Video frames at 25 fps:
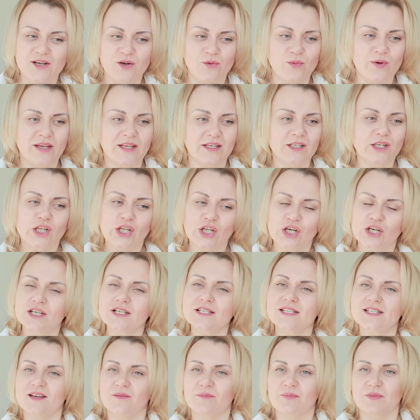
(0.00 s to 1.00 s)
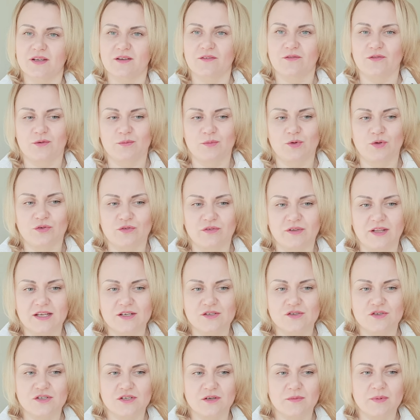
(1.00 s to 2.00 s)
We can learn something from good
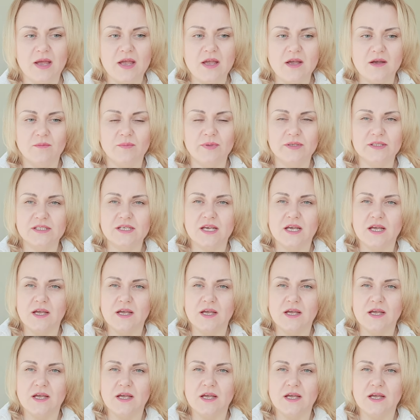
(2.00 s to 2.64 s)
relationship, but